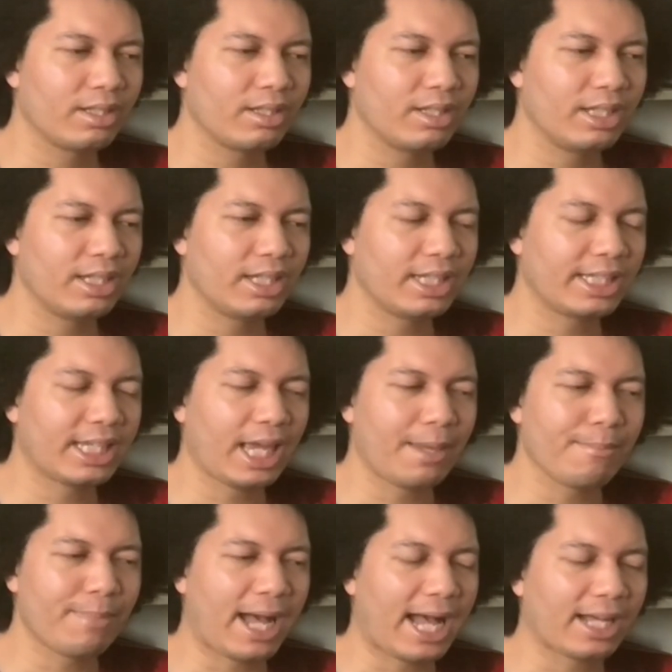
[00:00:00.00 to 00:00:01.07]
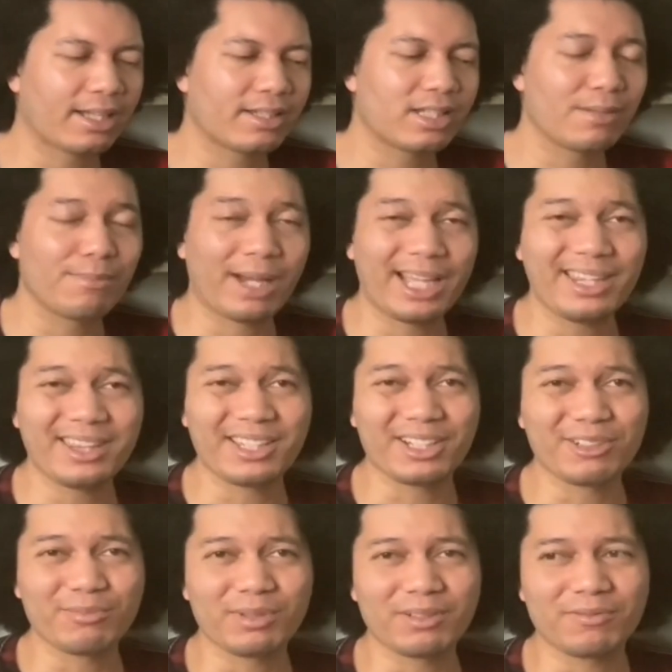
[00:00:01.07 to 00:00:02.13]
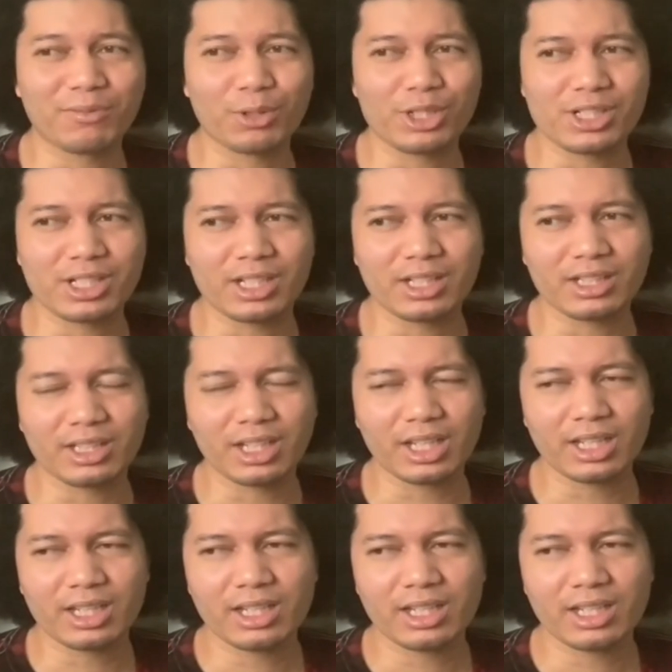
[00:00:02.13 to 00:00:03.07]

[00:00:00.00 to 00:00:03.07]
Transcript: it came back to bite them, unfortunately.